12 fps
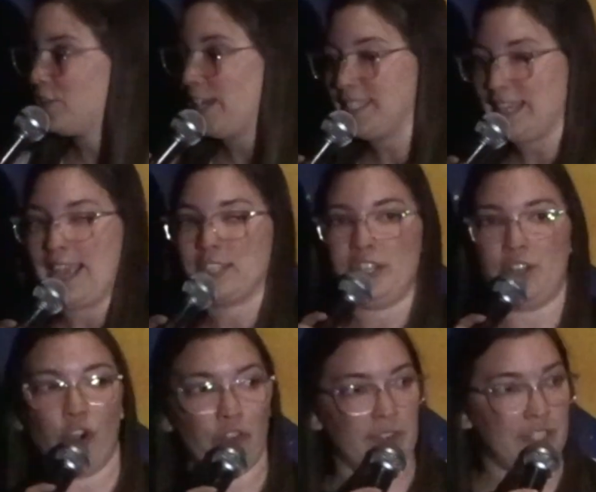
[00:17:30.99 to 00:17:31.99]

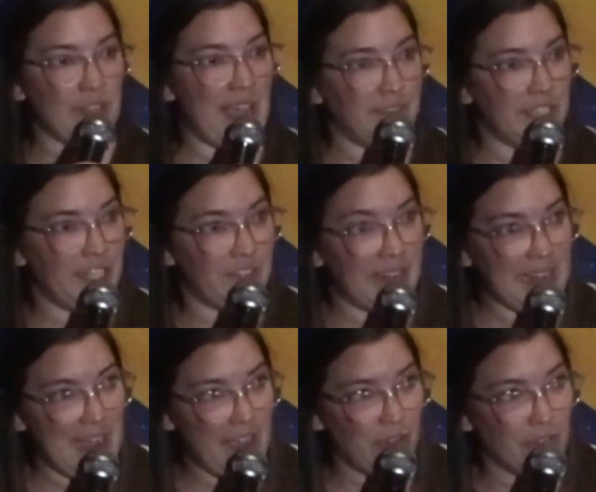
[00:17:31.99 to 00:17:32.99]
transaction overdrafted your
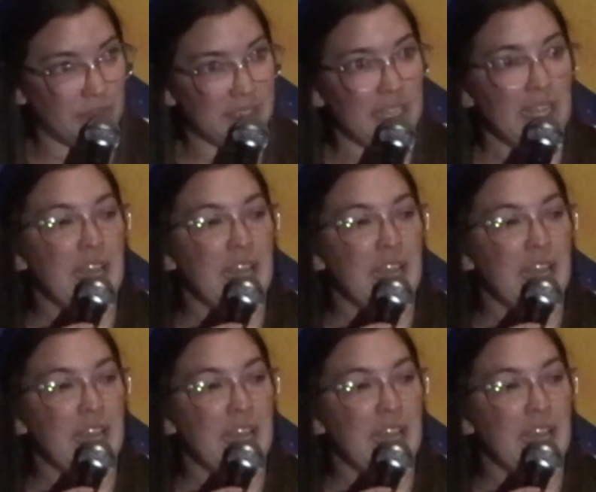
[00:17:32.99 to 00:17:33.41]
account,